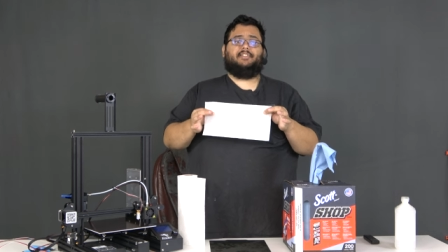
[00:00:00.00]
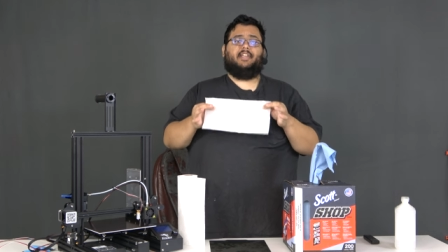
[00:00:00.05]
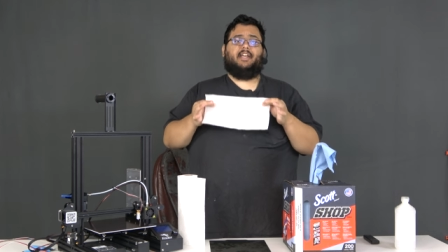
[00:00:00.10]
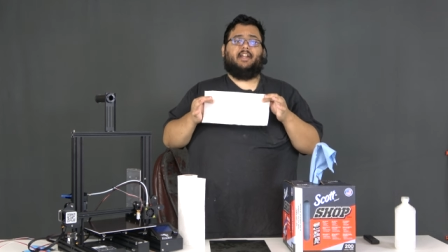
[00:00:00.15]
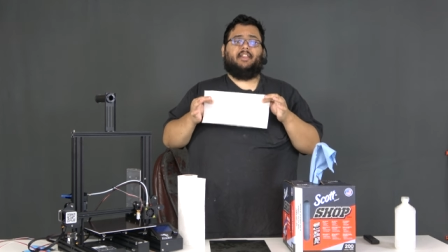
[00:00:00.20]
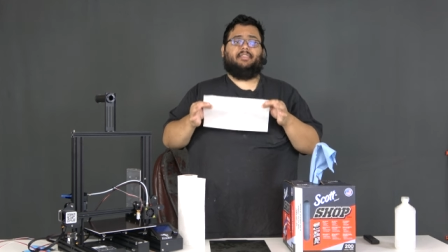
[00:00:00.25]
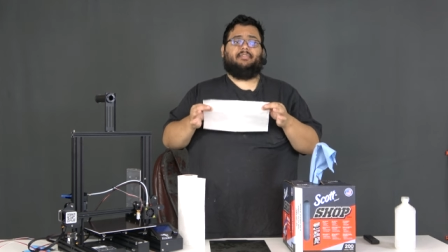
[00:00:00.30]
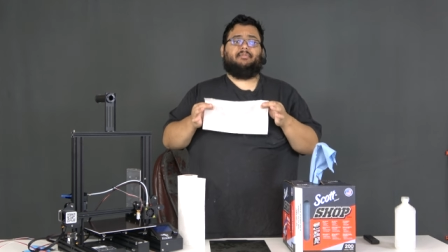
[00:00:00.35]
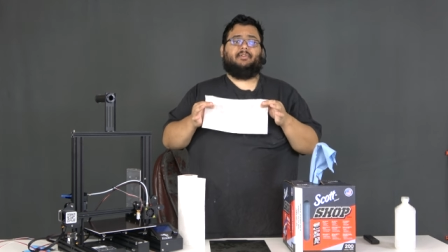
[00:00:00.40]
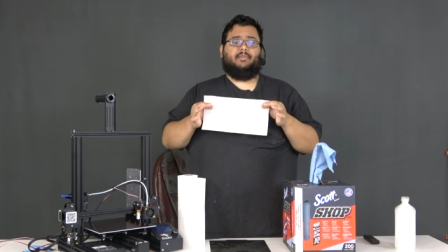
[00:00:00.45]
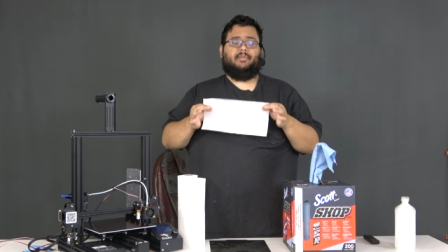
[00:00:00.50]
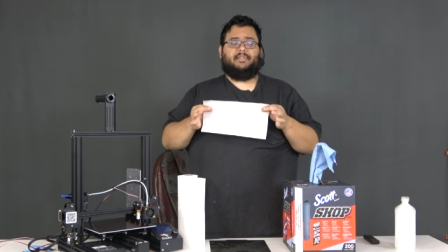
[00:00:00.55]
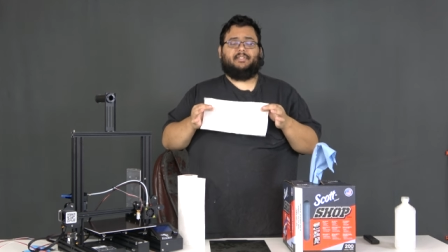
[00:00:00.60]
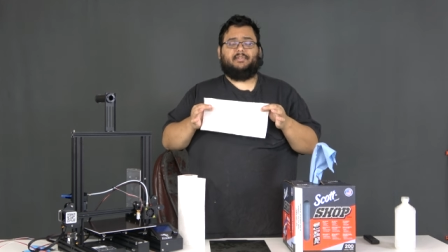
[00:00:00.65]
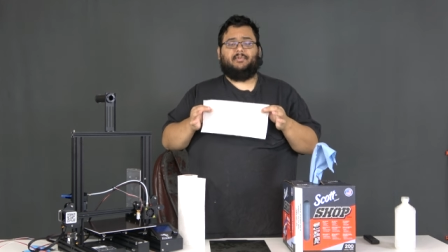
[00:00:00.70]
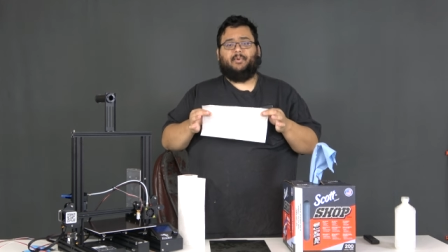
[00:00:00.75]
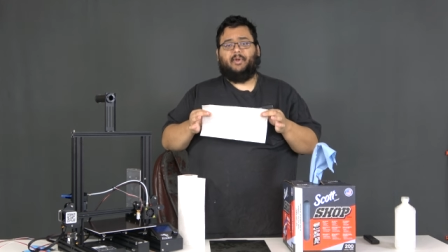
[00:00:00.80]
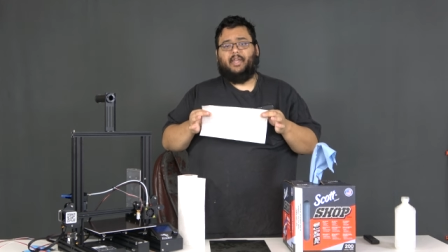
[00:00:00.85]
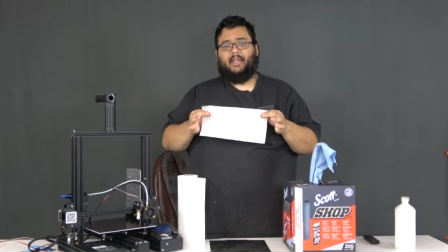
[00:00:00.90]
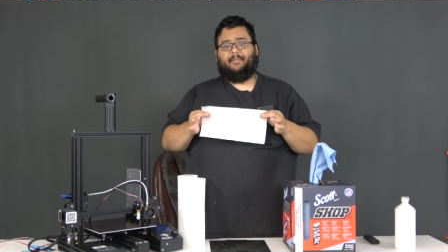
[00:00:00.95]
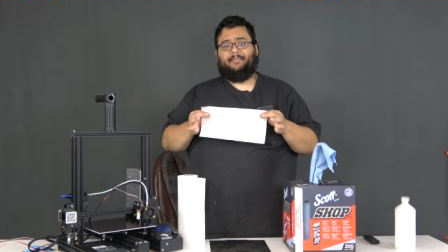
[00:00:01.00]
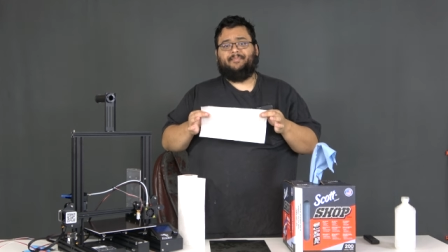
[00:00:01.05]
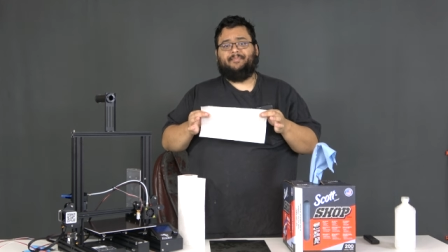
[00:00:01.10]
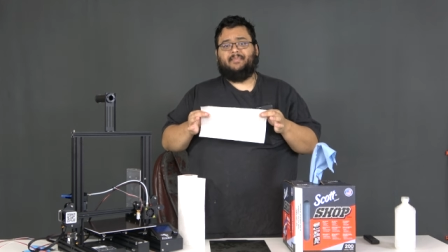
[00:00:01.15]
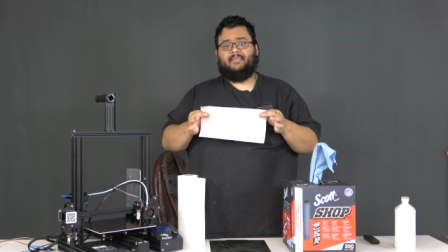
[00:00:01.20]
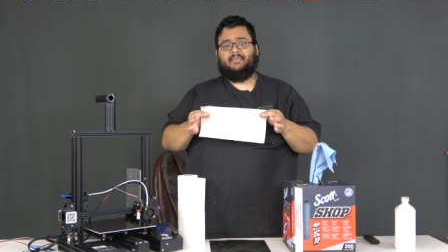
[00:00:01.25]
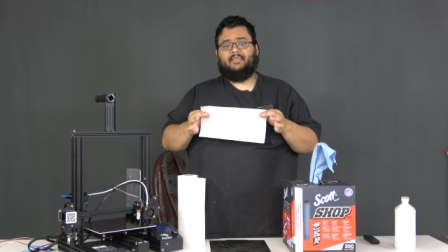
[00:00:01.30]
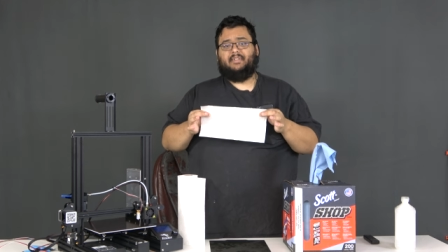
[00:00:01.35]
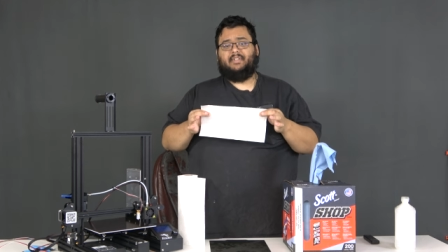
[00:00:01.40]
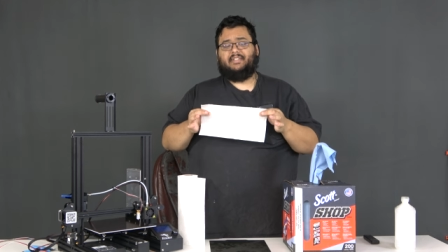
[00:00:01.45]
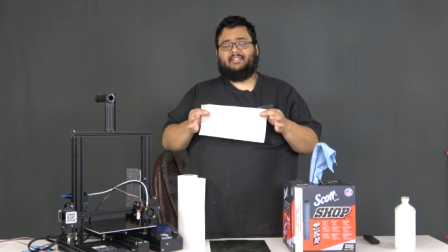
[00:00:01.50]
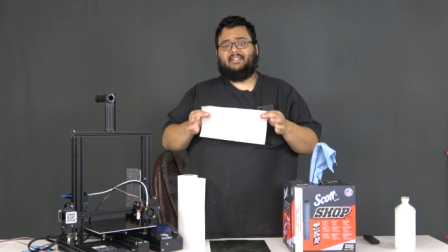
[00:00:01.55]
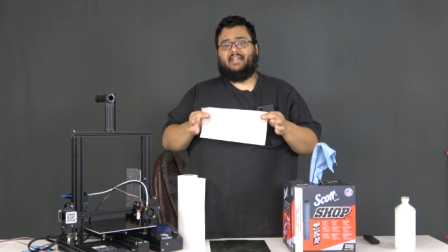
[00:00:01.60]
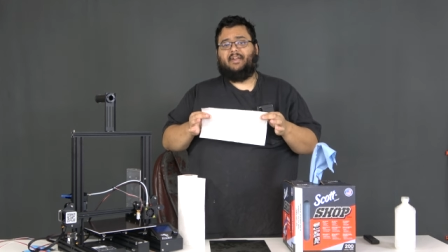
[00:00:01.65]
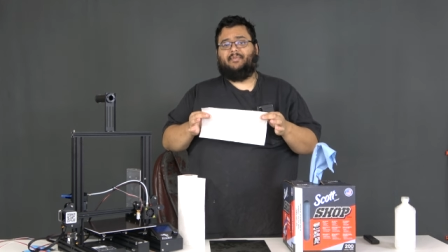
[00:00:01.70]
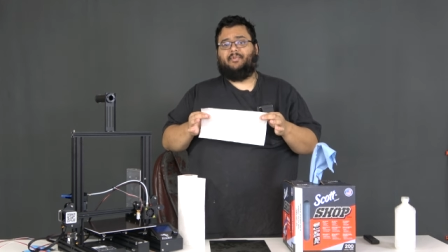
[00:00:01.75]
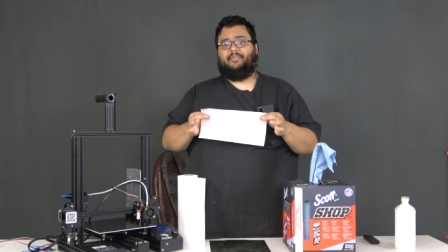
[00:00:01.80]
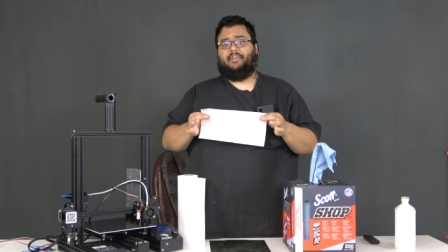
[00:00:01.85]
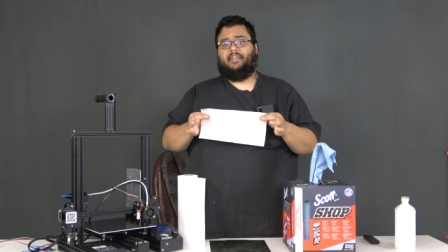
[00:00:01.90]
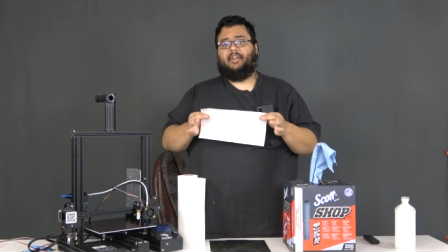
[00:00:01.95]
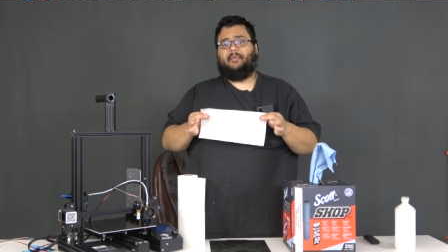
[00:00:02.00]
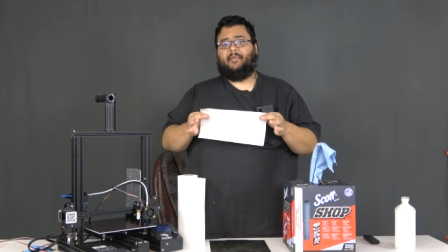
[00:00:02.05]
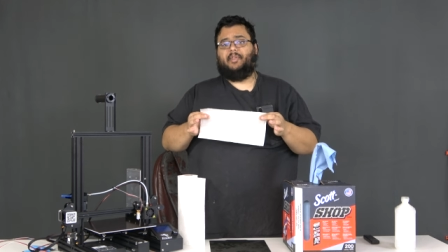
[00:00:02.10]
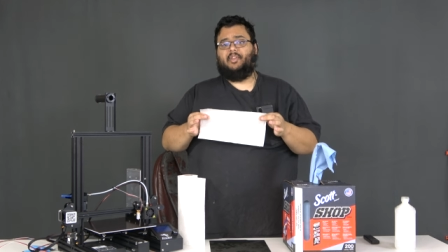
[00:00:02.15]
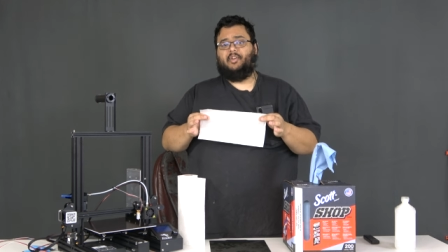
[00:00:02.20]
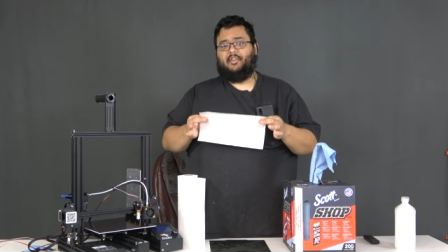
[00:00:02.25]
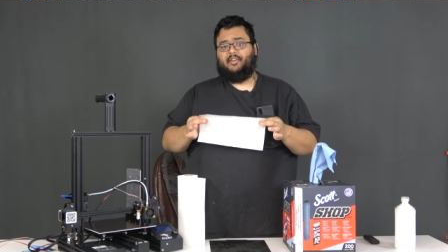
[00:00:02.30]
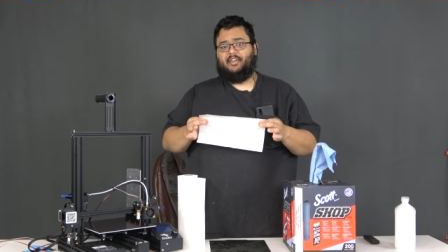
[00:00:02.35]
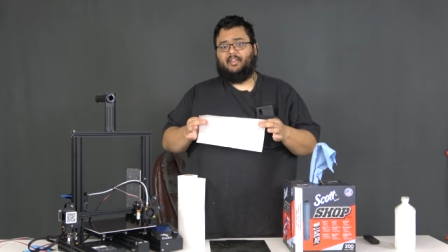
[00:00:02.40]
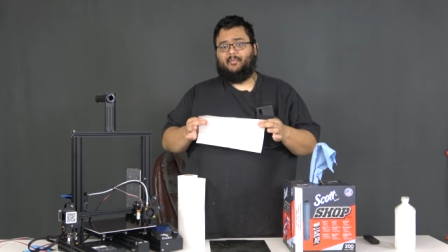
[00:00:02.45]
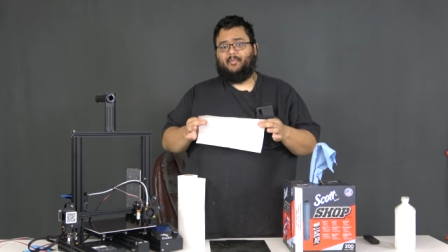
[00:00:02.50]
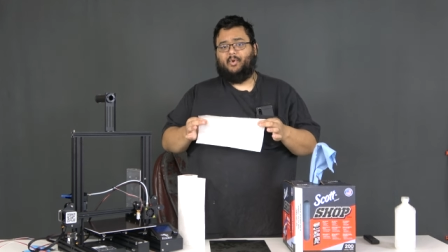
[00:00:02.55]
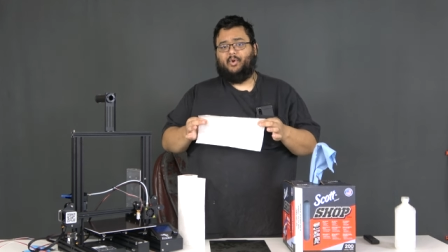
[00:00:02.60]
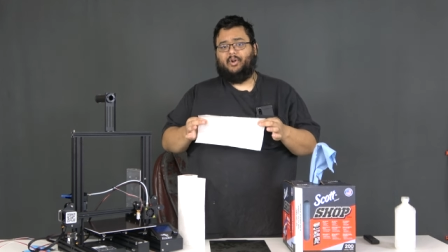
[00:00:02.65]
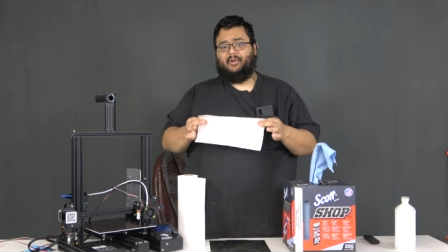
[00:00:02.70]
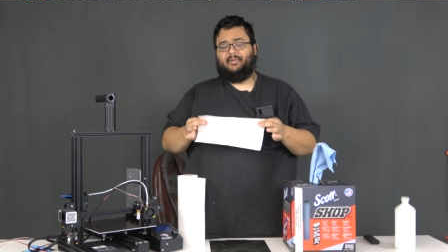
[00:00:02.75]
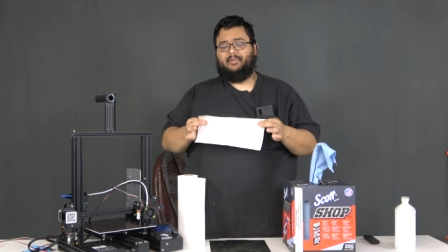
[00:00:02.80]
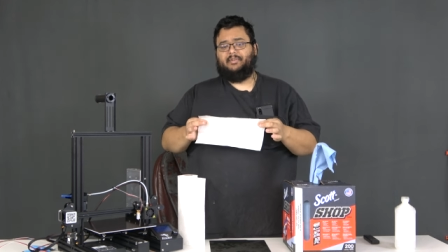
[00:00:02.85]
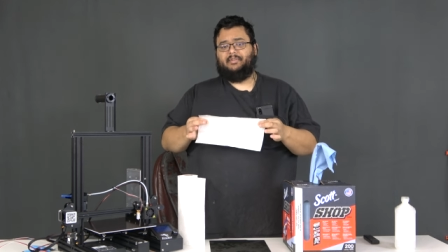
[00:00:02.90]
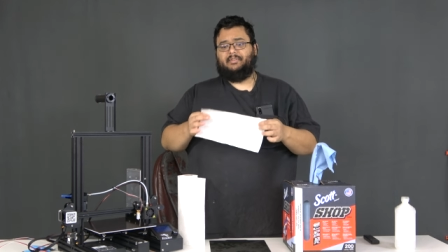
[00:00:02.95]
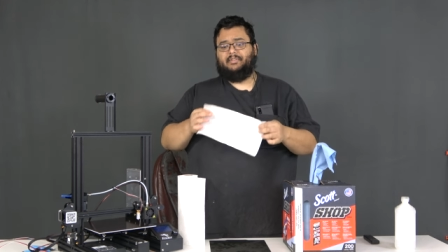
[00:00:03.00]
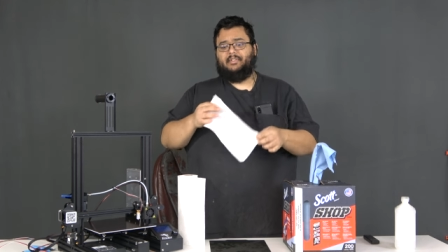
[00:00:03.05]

you got to throw this away. It's not really going to be good anymore.